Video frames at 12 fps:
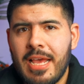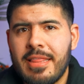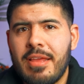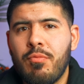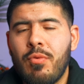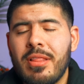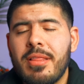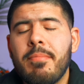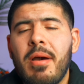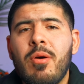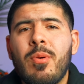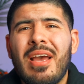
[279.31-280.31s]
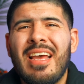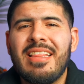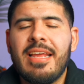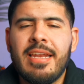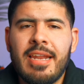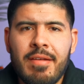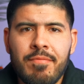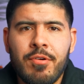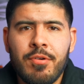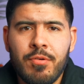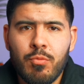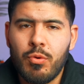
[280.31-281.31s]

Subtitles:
and they rent them out and they never